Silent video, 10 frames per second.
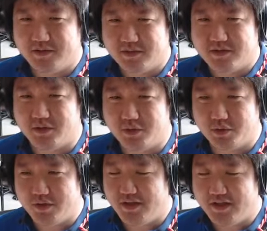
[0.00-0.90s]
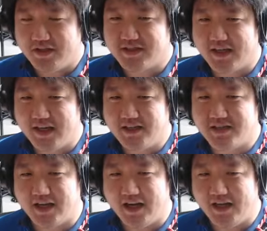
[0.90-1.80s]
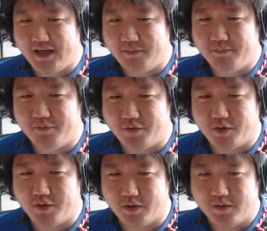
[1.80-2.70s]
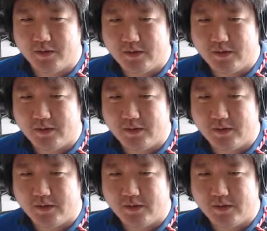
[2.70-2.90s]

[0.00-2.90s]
So in this case, I aim for